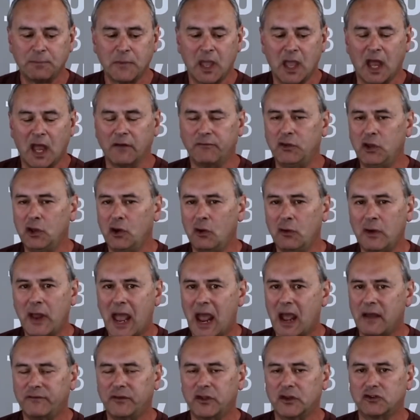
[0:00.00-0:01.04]
And if you don't
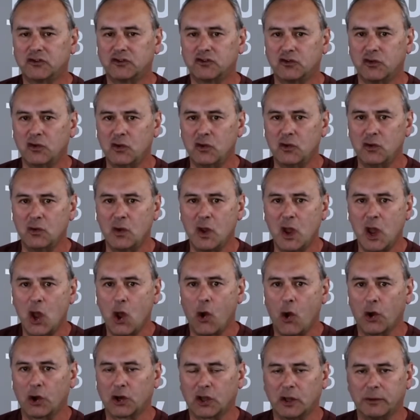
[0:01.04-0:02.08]
have the true
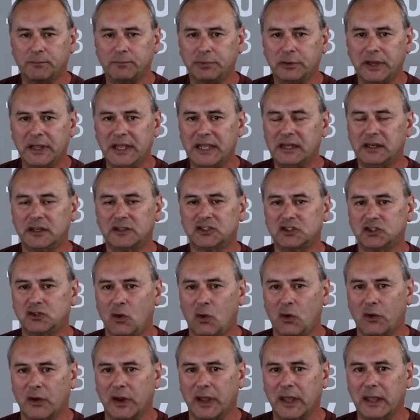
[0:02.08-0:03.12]
or complete
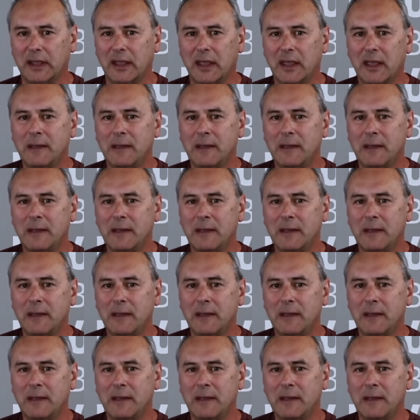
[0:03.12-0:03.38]
story,